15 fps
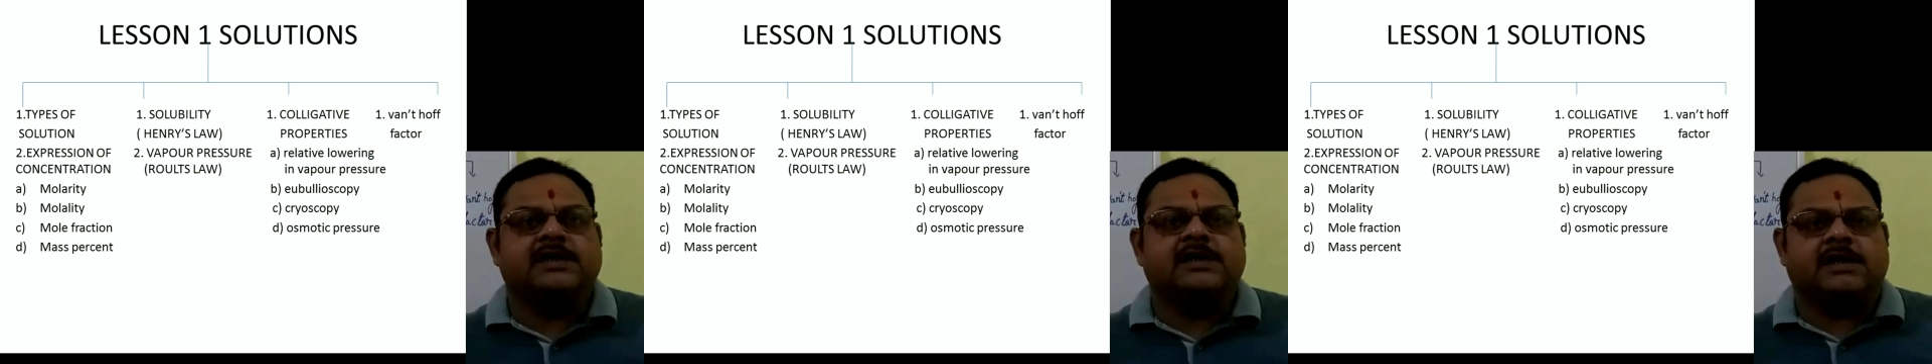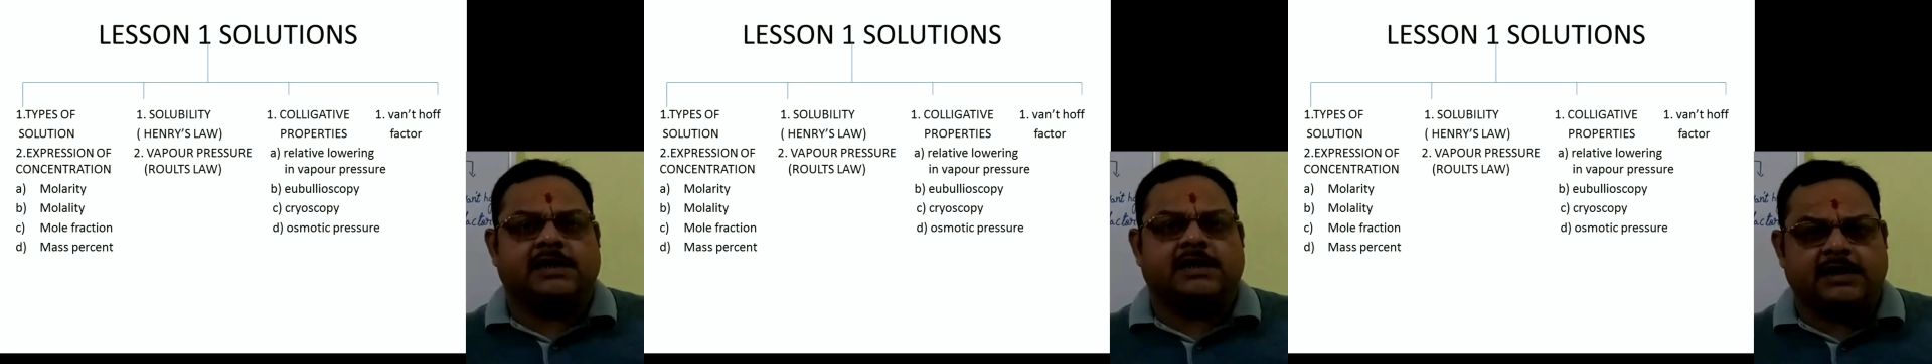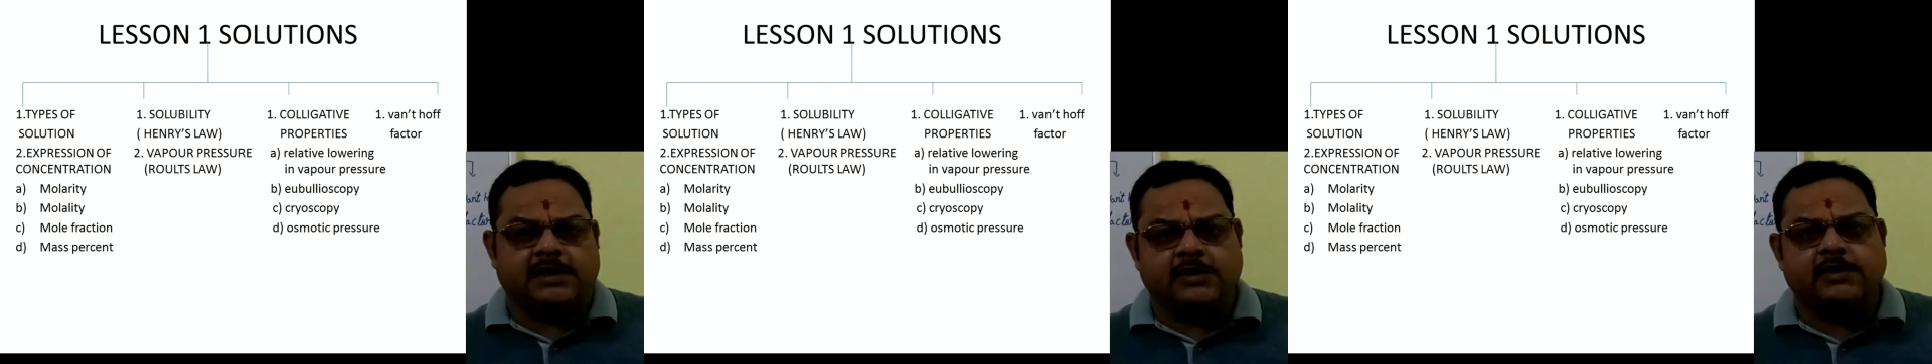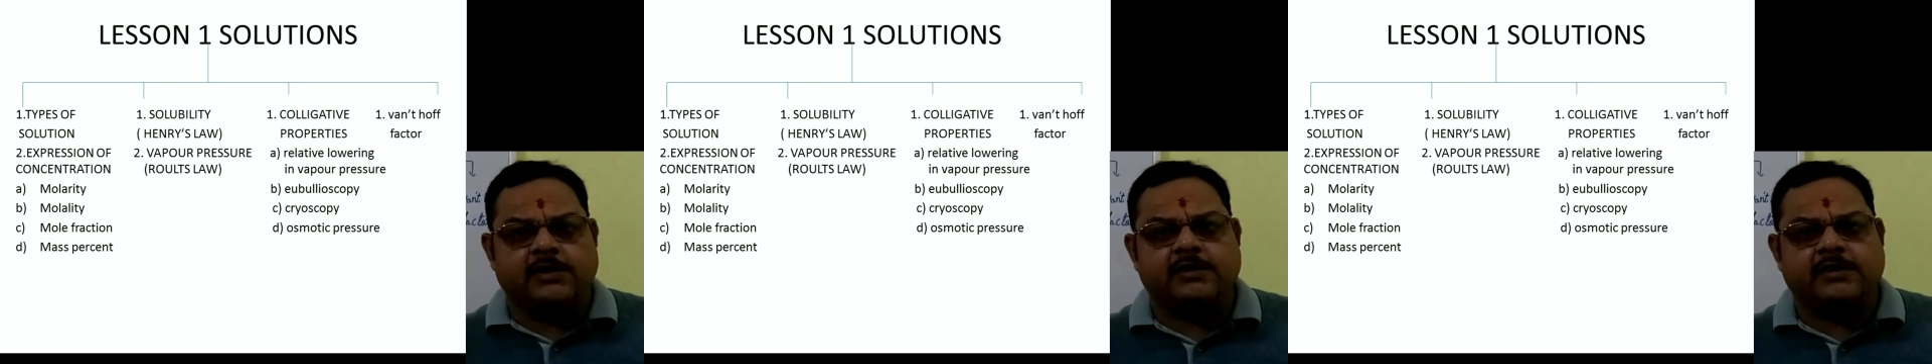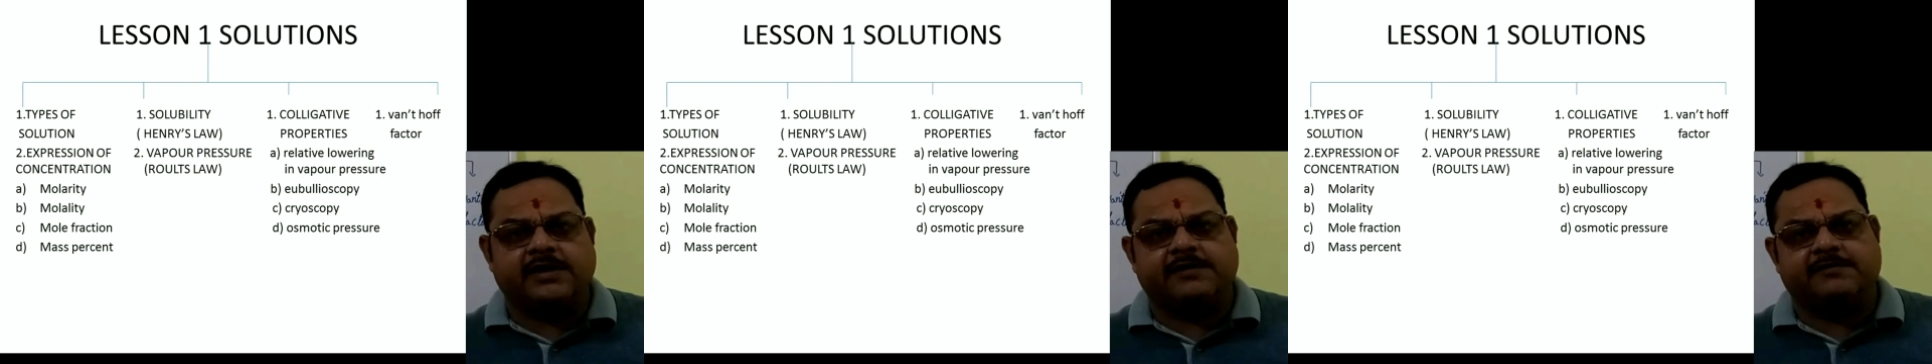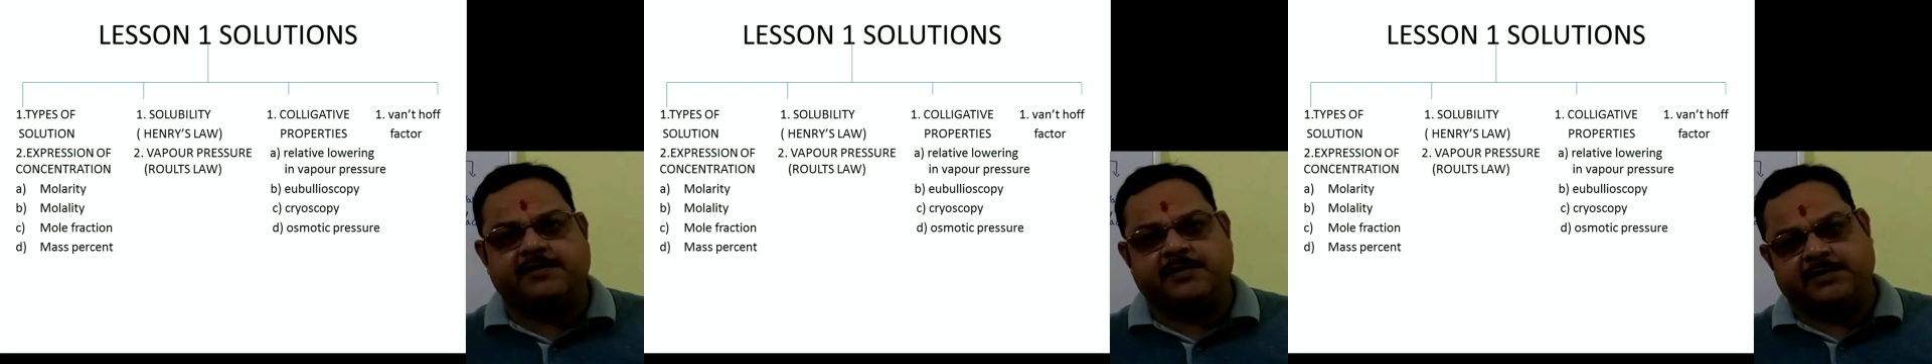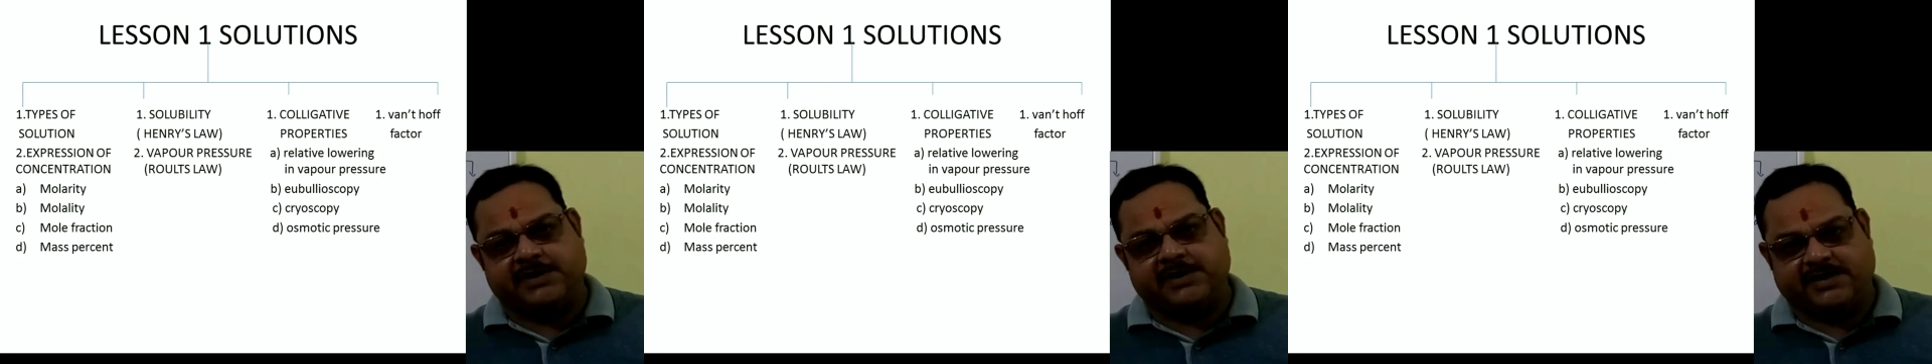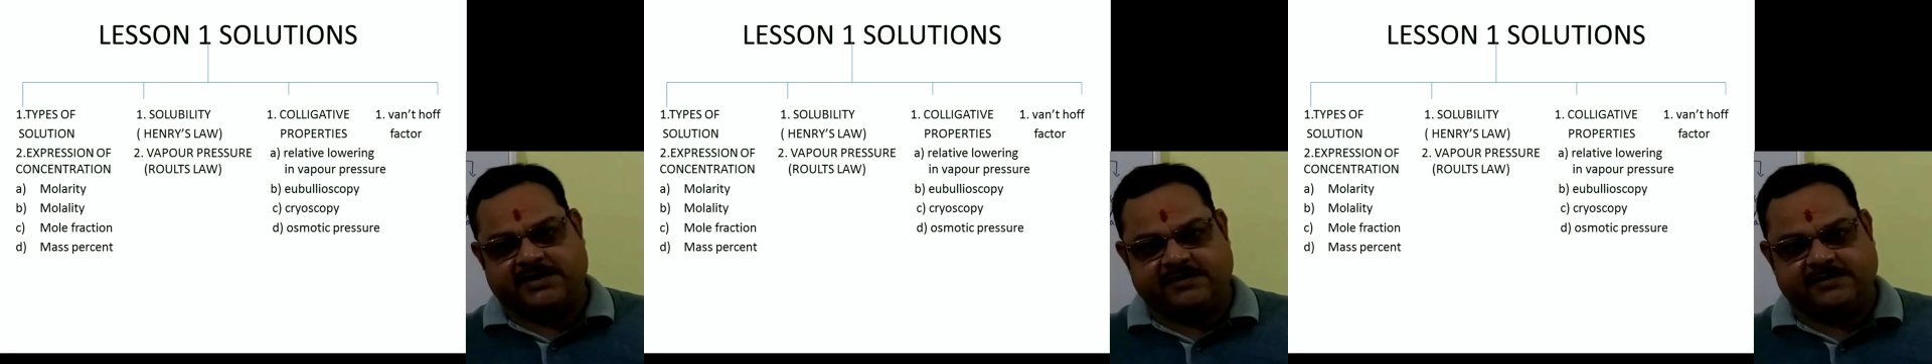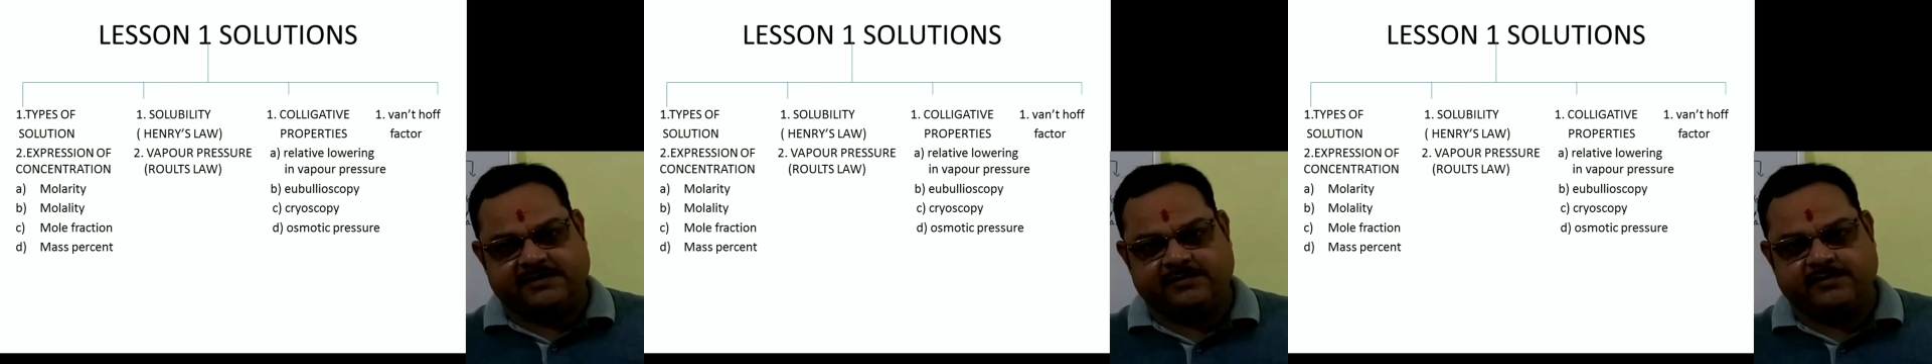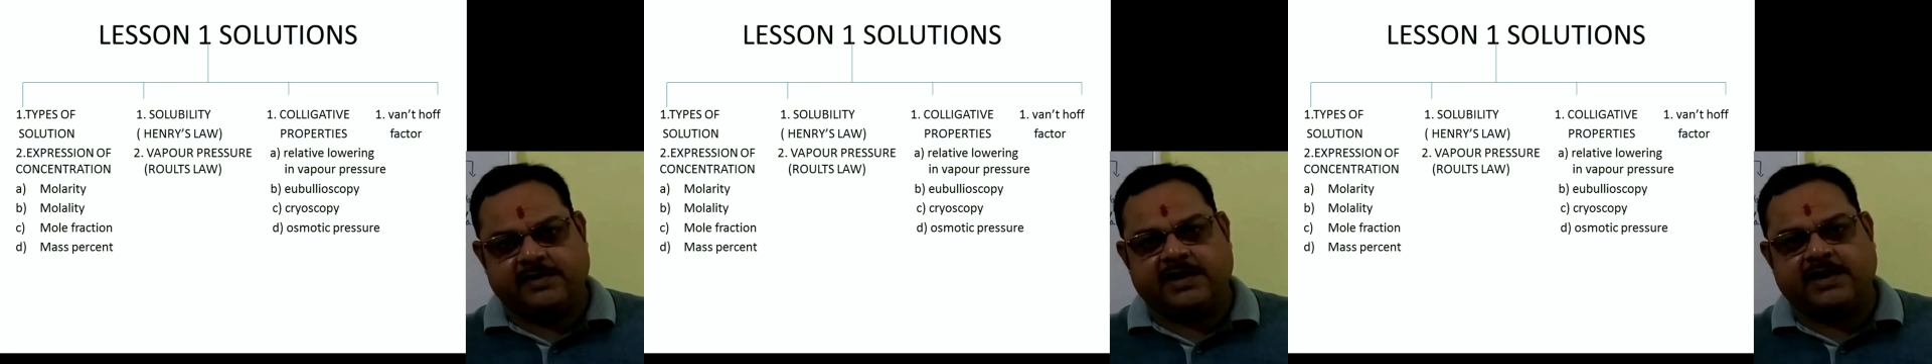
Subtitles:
Hello everybody